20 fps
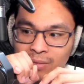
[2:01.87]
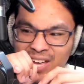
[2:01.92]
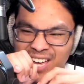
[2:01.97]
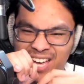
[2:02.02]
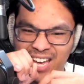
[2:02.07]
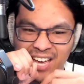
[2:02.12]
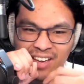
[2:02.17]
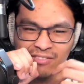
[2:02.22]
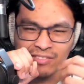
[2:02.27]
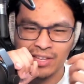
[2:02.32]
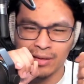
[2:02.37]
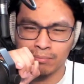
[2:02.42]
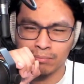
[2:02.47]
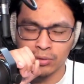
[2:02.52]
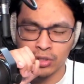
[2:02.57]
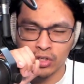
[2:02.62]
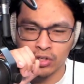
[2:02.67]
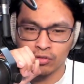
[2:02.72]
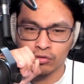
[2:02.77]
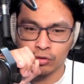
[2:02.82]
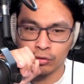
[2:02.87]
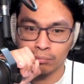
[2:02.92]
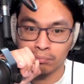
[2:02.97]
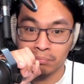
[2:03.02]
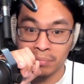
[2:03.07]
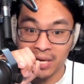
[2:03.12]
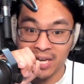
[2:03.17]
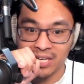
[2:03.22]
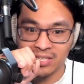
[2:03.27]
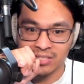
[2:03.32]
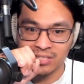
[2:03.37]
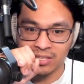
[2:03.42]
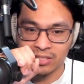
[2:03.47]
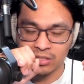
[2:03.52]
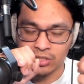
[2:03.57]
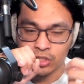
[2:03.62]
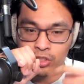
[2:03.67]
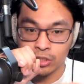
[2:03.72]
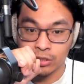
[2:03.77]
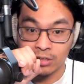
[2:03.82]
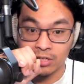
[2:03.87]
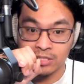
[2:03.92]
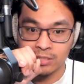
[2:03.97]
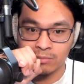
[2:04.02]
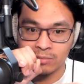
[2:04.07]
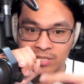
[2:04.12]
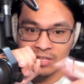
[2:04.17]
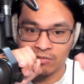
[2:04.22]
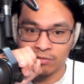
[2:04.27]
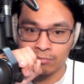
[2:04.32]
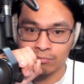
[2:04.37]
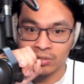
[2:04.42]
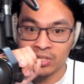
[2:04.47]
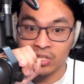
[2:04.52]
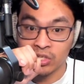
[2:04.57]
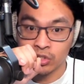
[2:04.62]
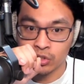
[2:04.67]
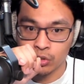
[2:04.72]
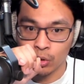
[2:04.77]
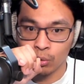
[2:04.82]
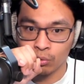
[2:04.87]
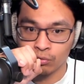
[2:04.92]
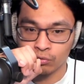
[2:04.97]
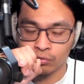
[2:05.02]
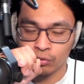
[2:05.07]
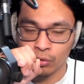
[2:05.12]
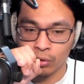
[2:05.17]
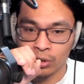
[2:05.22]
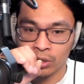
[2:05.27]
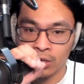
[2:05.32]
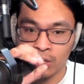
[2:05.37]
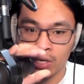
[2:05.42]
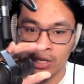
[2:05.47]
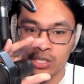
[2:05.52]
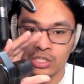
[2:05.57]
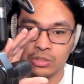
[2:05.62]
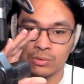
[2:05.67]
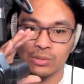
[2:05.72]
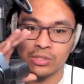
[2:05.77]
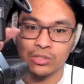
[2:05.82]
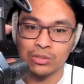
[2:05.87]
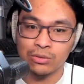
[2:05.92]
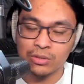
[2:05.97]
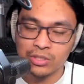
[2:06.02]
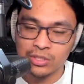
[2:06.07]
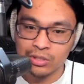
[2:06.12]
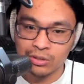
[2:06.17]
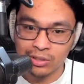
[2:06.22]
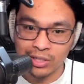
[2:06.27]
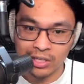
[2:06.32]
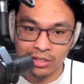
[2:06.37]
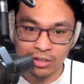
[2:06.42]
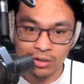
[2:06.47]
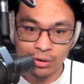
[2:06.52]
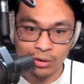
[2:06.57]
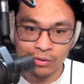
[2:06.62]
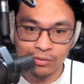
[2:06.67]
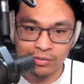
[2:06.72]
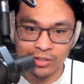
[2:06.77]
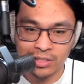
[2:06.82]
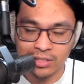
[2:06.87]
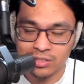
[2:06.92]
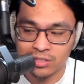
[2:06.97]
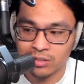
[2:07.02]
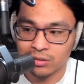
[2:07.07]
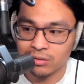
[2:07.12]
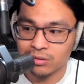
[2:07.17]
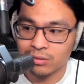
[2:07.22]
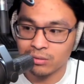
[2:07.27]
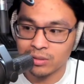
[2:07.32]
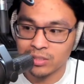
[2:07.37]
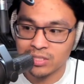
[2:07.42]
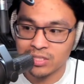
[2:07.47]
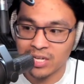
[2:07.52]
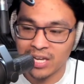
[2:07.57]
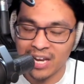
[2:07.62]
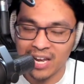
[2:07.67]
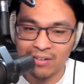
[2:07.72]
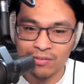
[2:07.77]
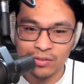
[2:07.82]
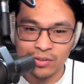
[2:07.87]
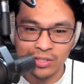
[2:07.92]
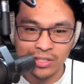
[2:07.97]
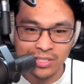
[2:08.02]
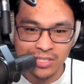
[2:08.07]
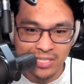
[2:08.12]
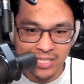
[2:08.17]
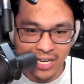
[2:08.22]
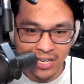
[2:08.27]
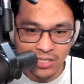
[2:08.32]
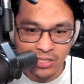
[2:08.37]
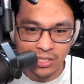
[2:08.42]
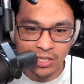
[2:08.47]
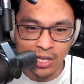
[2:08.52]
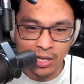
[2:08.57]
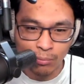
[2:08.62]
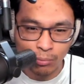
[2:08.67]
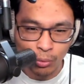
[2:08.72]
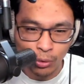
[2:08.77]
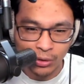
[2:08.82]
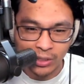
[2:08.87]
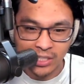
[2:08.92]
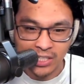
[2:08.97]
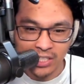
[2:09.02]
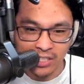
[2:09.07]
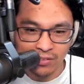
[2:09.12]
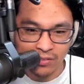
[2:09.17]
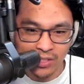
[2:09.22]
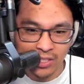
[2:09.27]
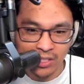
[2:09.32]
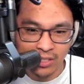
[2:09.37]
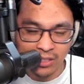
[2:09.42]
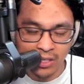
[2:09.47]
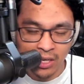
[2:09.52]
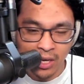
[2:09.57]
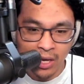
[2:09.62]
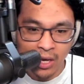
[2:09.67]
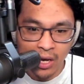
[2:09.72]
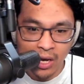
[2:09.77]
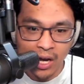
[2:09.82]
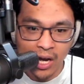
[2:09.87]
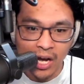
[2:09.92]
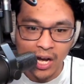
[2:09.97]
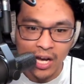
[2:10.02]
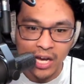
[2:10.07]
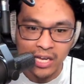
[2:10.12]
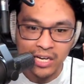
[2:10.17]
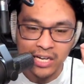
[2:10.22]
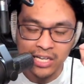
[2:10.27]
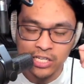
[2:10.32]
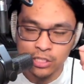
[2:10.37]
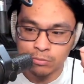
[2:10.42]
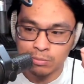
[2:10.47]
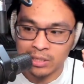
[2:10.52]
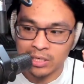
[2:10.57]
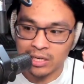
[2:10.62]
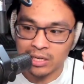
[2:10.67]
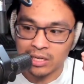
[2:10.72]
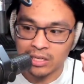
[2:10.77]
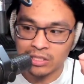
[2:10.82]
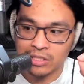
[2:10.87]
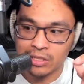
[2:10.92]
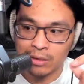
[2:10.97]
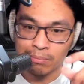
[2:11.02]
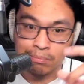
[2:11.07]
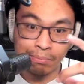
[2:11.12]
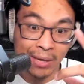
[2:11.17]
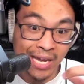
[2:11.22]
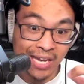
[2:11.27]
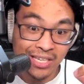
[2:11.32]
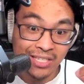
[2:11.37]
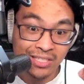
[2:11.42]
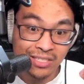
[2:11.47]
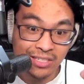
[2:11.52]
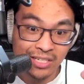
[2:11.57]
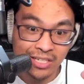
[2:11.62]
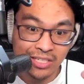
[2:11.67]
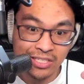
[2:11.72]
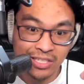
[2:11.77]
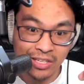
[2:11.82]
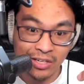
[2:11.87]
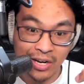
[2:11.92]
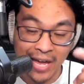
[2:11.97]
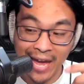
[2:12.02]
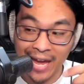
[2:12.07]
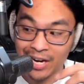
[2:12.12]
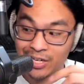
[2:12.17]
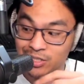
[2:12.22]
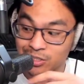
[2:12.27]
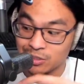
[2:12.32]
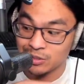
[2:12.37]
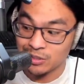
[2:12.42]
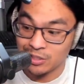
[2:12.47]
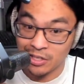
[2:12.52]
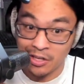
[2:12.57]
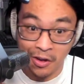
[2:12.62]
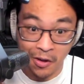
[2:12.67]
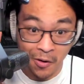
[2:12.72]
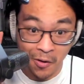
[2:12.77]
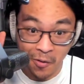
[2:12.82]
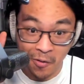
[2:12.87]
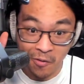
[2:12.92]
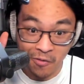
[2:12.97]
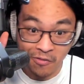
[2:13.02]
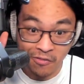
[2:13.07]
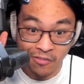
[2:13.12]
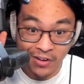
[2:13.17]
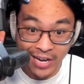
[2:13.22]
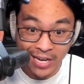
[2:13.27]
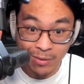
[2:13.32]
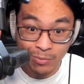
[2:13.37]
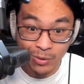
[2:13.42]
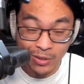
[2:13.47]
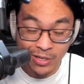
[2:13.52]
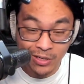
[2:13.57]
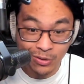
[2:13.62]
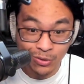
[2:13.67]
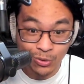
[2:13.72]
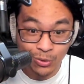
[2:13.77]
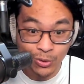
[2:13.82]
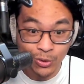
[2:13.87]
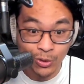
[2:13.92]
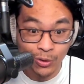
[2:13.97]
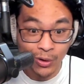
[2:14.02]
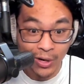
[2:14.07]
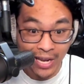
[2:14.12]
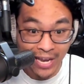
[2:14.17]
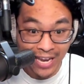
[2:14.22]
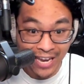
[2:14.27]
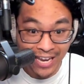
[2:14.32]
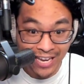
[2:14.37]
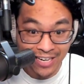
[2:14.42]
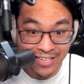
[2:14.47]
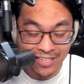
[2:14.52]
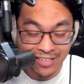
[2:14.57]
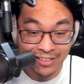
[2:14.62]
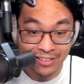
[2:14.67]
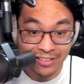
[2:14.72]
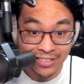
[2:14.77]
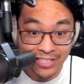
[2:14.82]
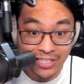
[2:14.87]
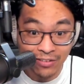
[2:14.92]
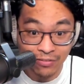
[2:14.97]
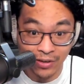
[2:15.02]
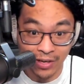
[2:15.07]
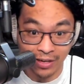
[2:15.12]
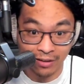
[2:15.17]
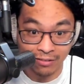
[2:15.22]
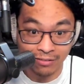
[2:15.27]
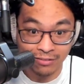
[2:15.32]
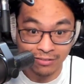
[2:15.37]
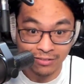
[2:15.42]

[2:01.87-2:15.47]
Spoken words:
have that beautiful bass that the Shure SM7B is known for. So as soon as you let go of this, you'll notice that everything sounds a lot more even, and that is because the bass isn't actually vibrating through your hand and leaving.